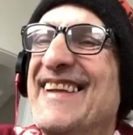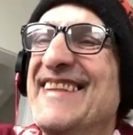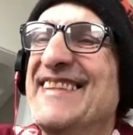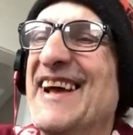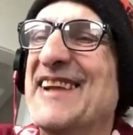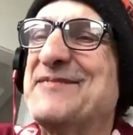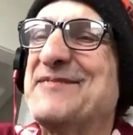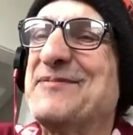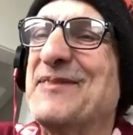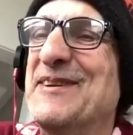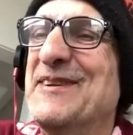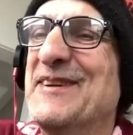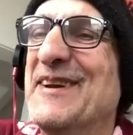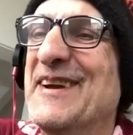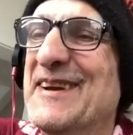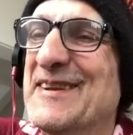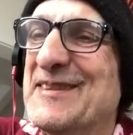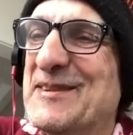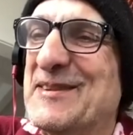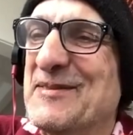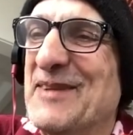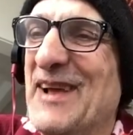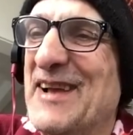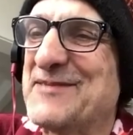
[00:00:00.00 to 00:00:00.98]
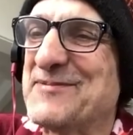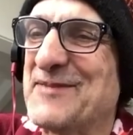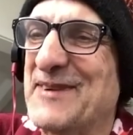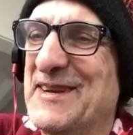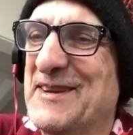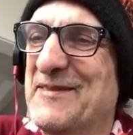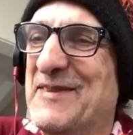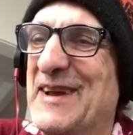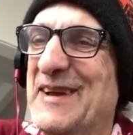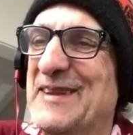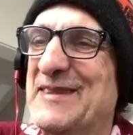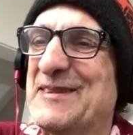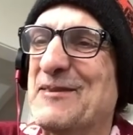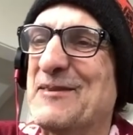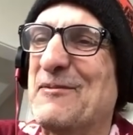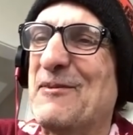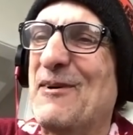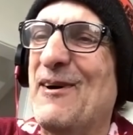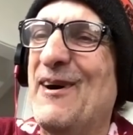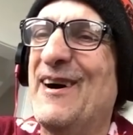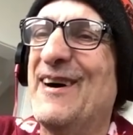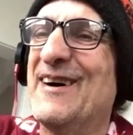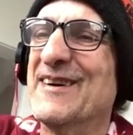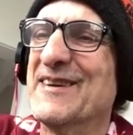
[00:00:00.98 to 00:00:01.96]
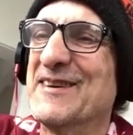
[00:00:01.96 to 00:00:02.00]
That's when you hit the
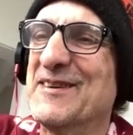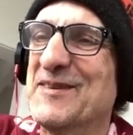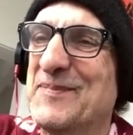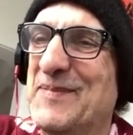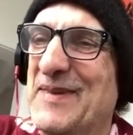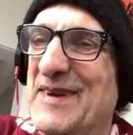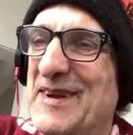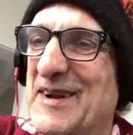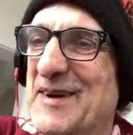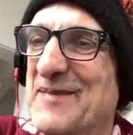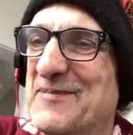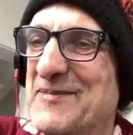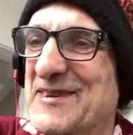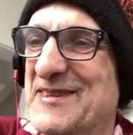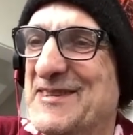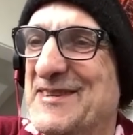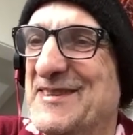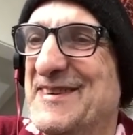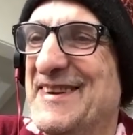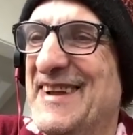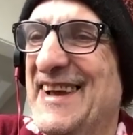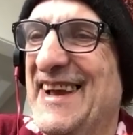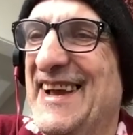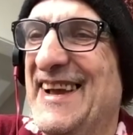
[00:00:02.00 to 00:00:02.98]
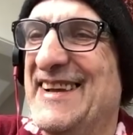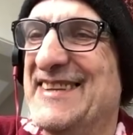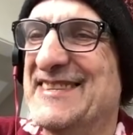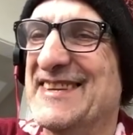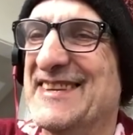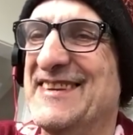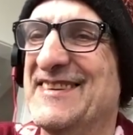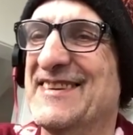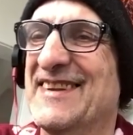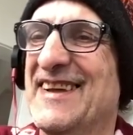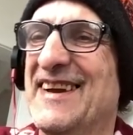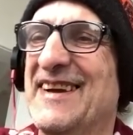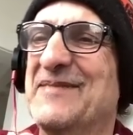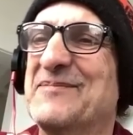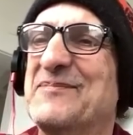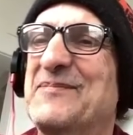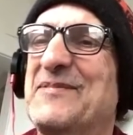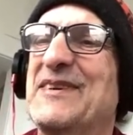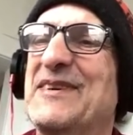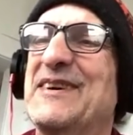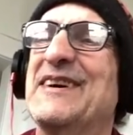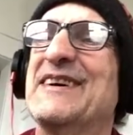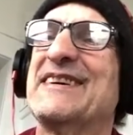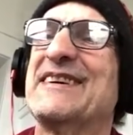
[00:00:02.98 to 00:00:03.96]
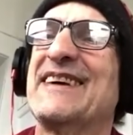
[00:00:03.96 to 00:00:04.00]
wall. You've been up for 2 days and you're like,
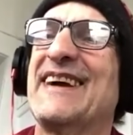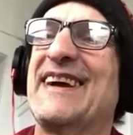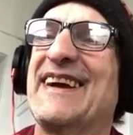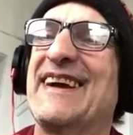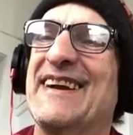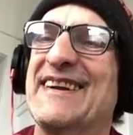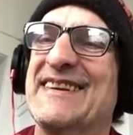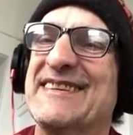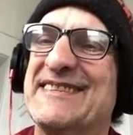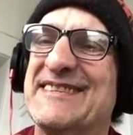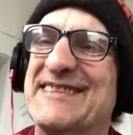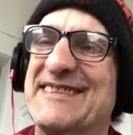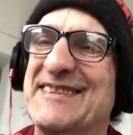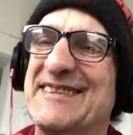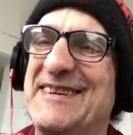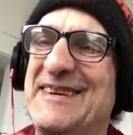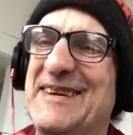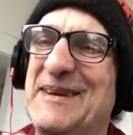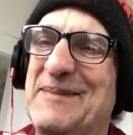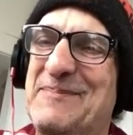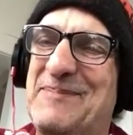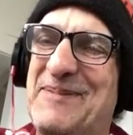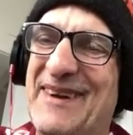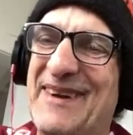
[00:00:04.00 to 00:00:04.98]
fuck, I gotta sleep.